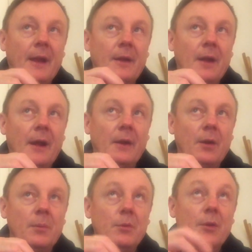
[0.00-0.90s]
and
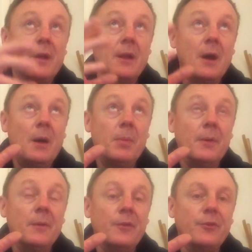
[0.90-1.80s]
I'm looking up
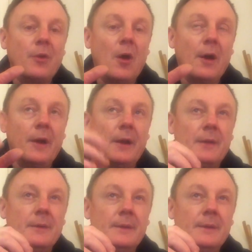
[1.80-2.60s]
at the sky,